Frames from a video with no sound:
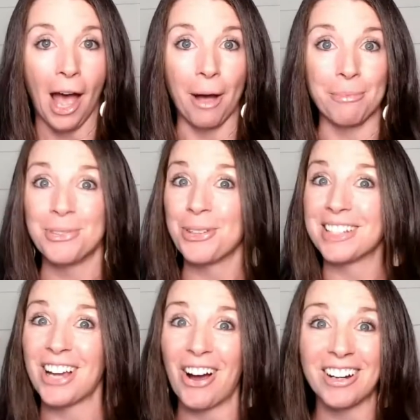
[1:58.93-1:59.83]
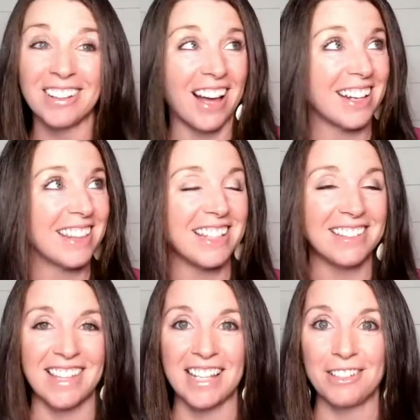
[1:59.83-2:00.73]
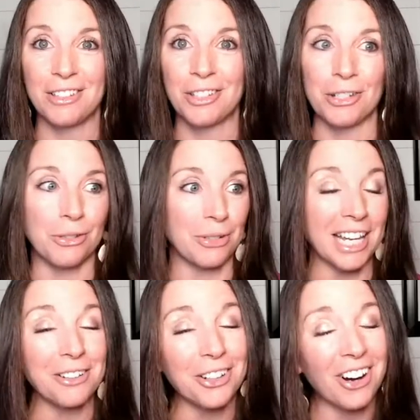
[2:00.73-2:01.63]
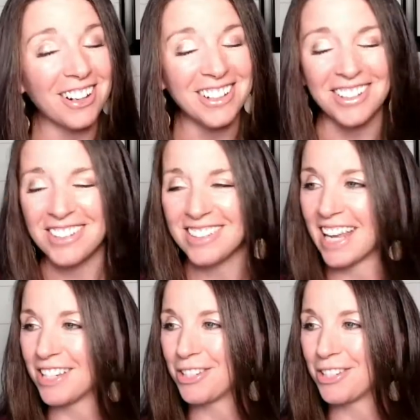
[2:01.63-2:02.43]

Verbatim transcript: Um, so I taught a lot of these things to kindergartners and